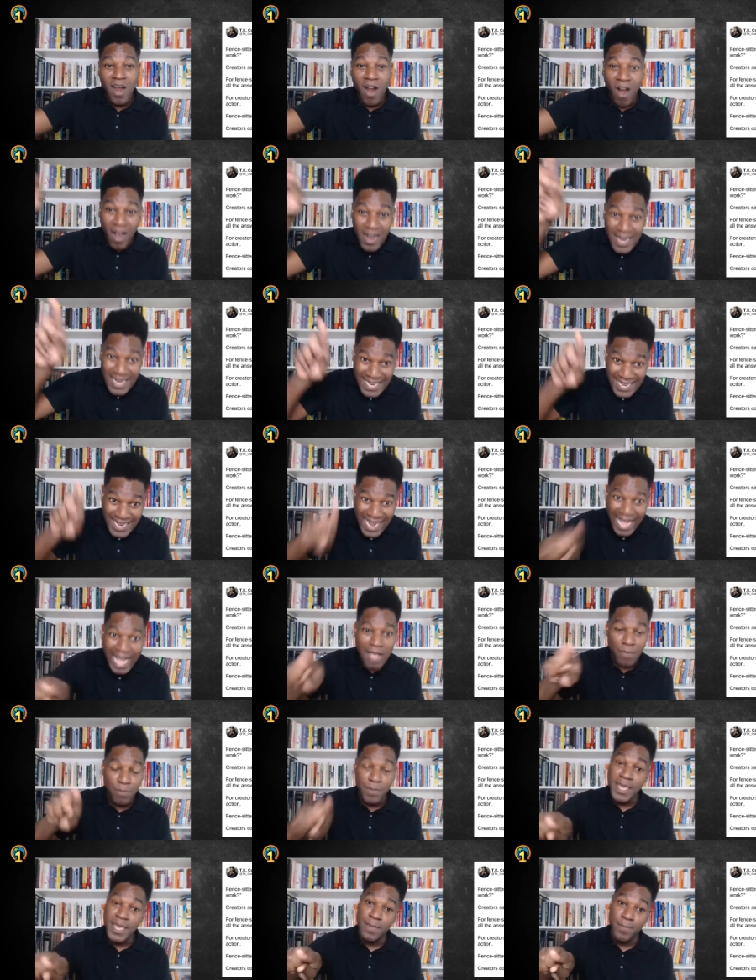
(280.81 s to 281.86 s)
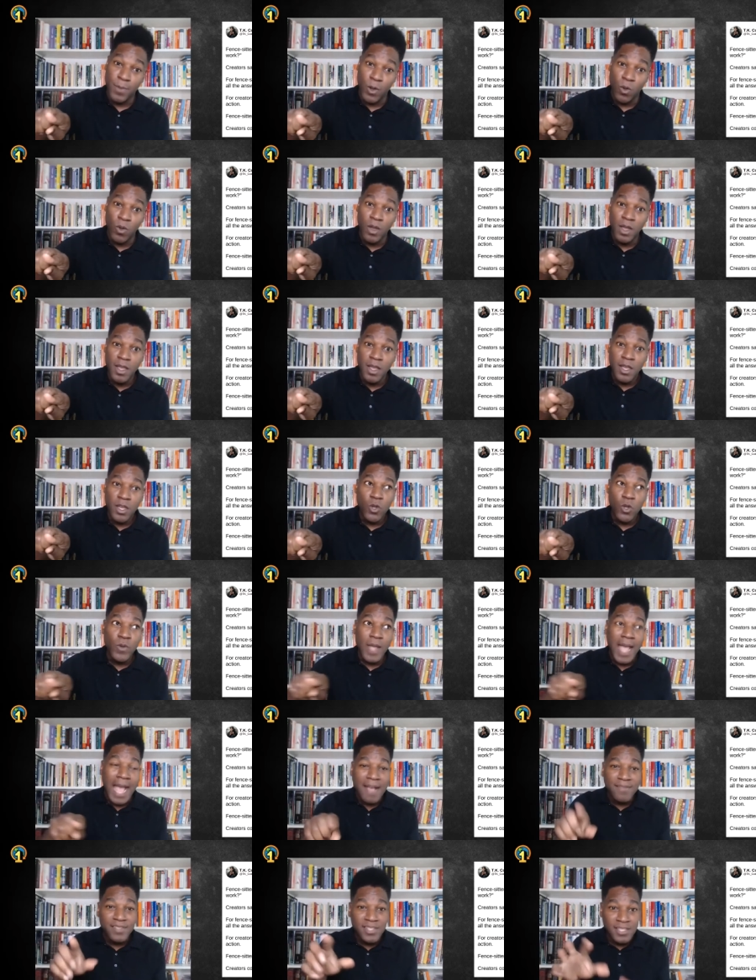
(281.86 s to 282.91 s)
are not people who
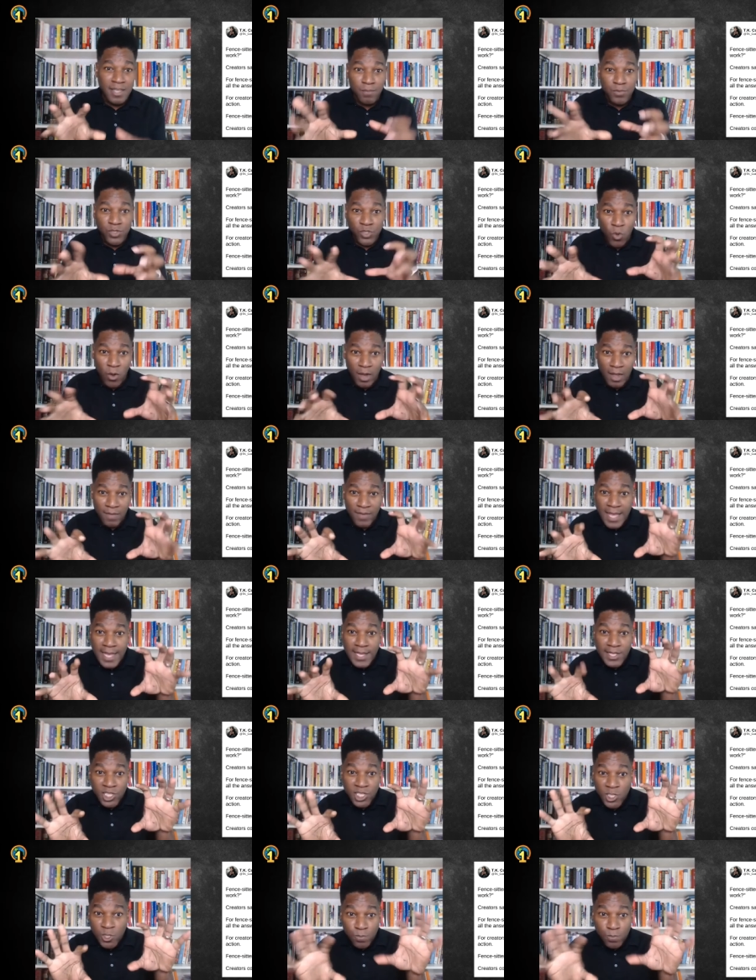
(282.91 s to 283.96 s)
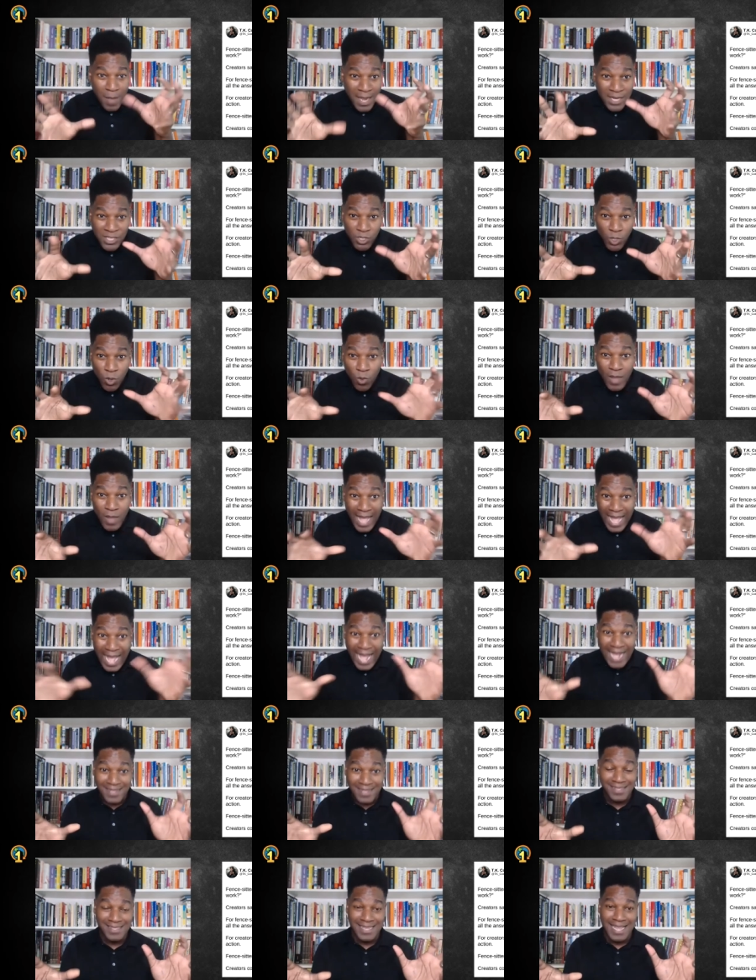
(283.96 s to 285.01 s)
have some sort of special
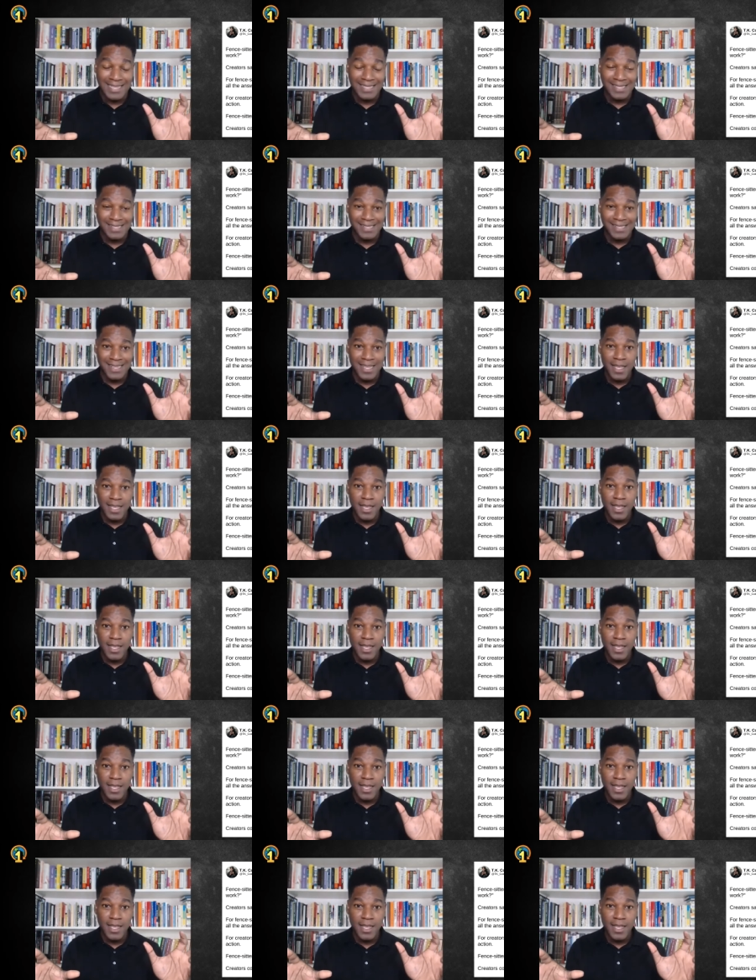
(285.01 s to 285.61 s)
access